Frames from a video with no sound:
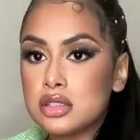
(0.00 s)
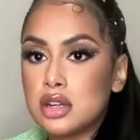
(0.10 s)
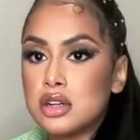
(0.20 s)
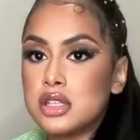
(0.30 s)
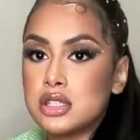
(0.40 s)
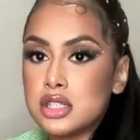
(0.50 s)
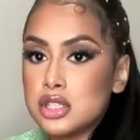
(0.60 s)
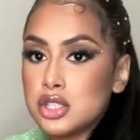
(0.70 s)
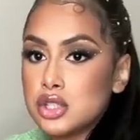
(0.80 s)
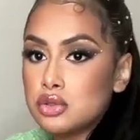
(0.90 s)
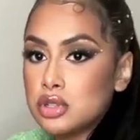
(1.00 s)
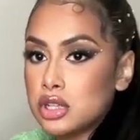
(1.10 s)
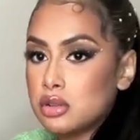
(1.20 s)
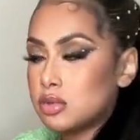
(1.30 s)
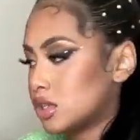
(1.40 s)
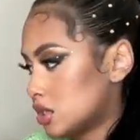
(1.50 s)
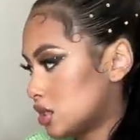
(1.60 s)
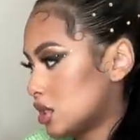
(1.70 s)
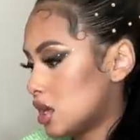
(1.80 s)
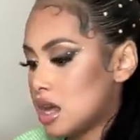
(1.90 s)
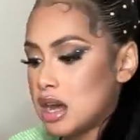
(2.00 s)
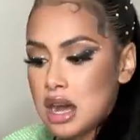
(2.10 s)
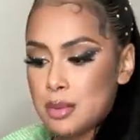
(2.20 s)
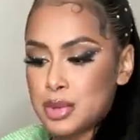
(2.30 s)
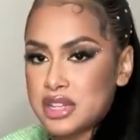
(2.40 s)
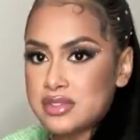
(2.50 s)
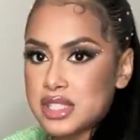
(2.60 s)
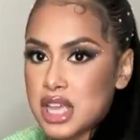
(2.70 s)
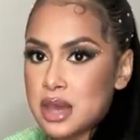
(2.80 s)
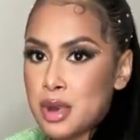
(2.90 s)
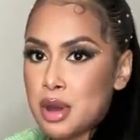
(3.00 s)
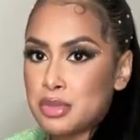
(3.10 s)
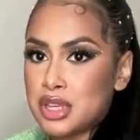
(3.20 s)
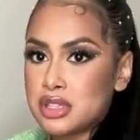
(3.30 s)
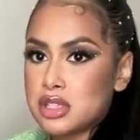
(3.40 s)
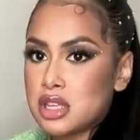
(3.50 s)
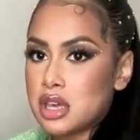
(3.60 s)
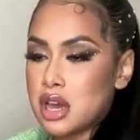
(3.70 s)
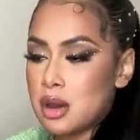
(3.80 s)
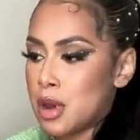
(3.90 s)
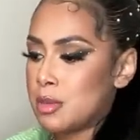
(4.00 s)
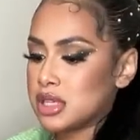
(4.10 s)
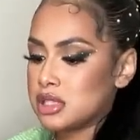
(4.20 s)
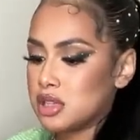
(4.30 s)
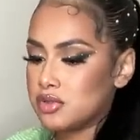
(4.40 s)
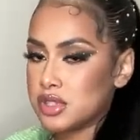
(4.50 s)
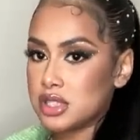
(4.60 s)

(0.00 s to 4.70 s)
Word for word: So it's these 2 little ones. I believe Zay bought me a set, I bought myself a